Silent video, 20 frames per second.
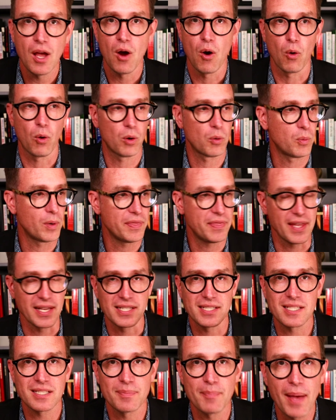or what they
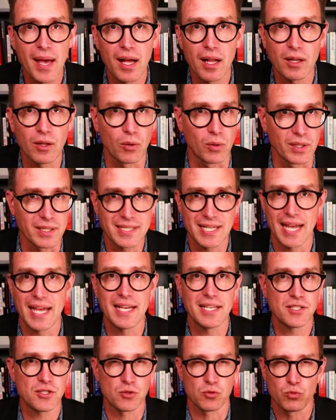smell or
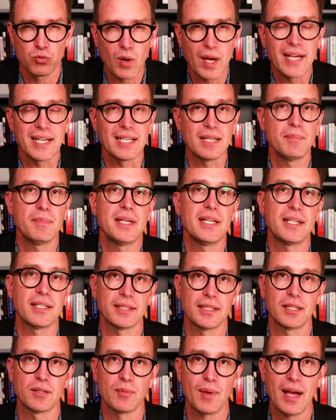taste right immediately
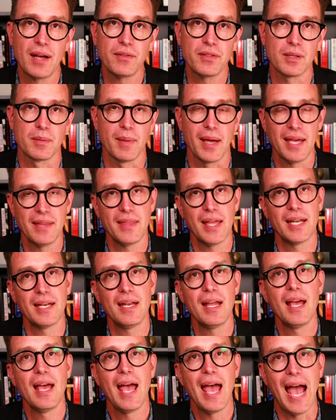around them. And then
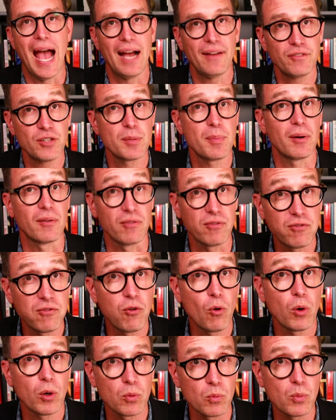after about
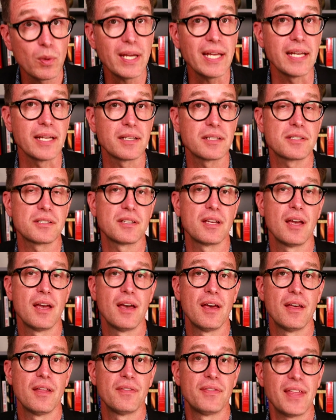4 weeks,
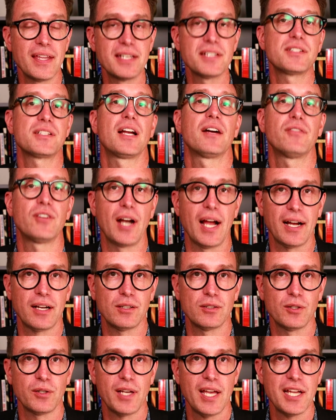they discover
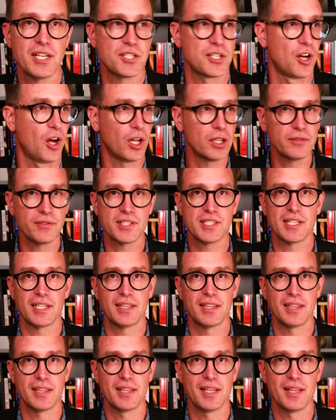echolocation. All of a
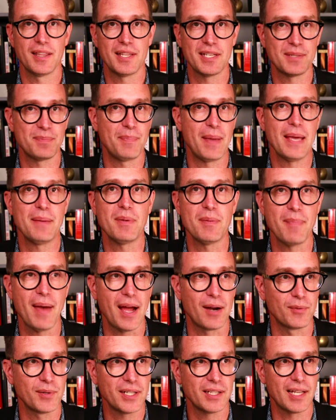sudden, this baby bat
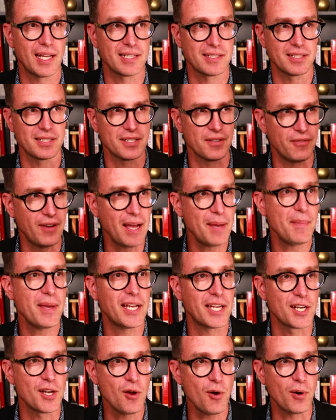realizes, if I make a
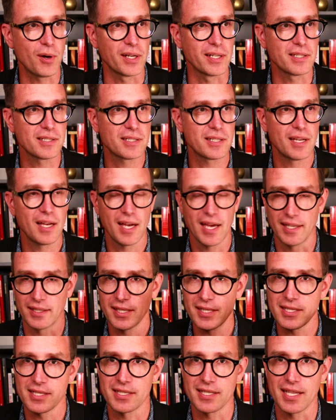noise and
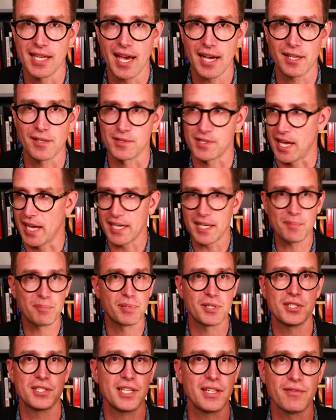listen to the echoes, I can
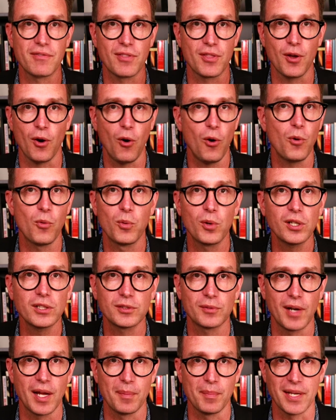perceive the whole world
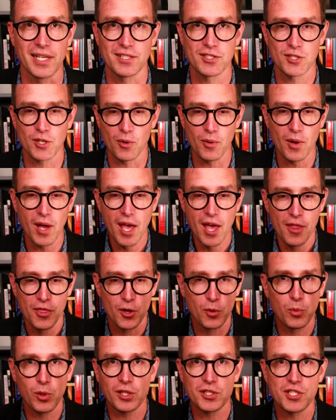around me. And so their
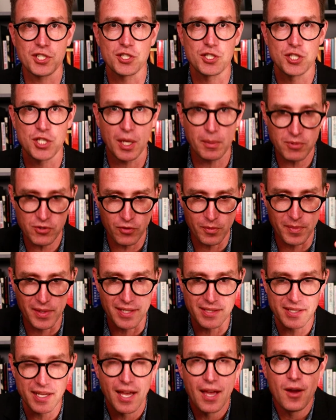world just jumps from this
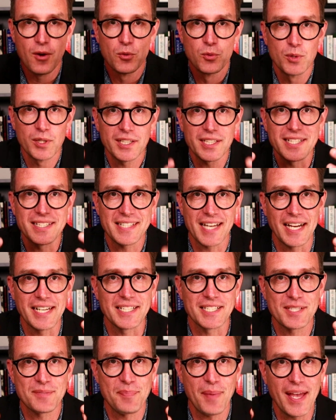really tight
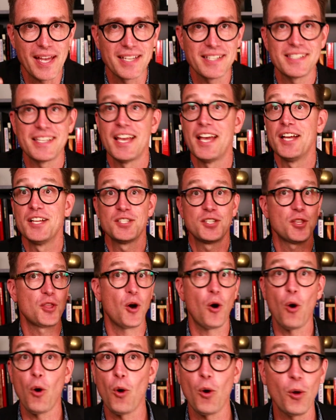space to the
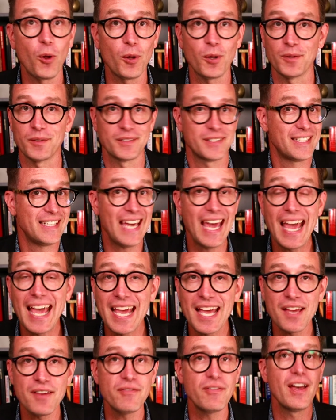whole
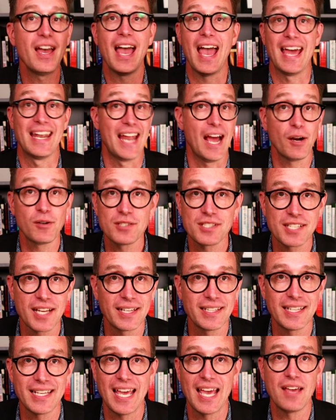cave and outside
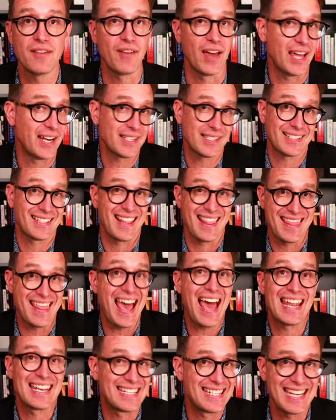the cave. And it's
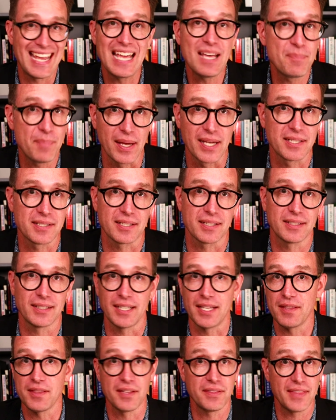that day, basically,
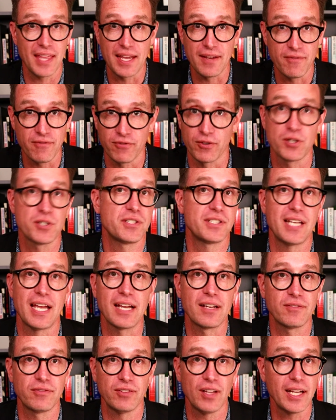that they first take
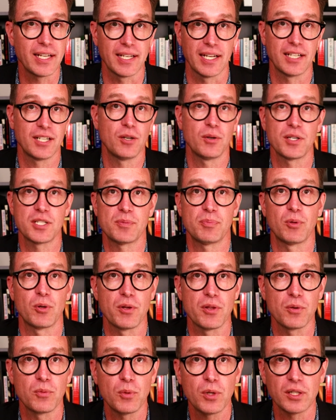flight and go explore the
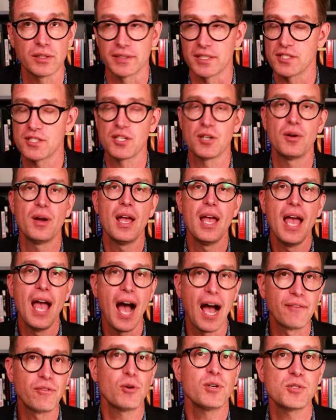world. And so
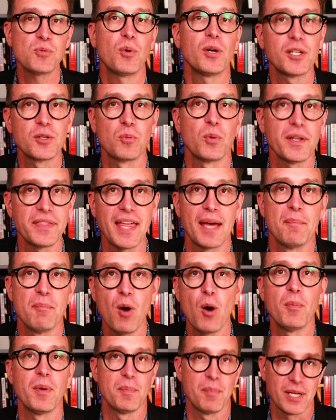I've always wondered what that
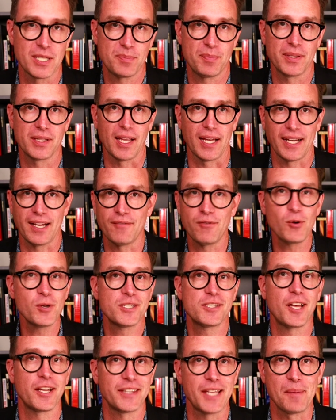moment must be like. I've always
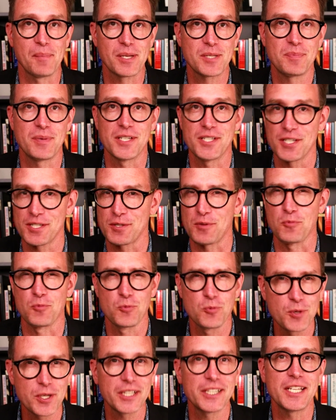thought that must be just
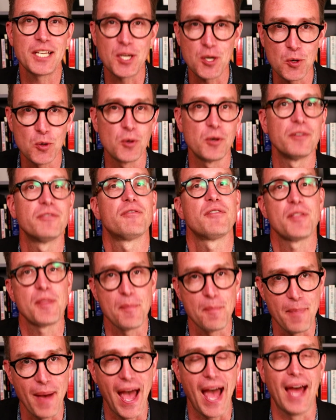really cool for the
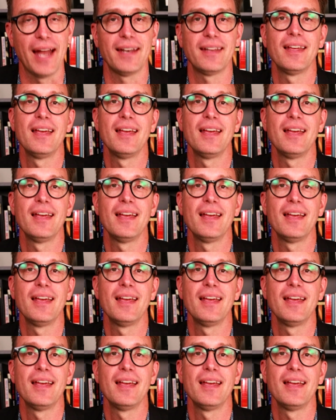bat.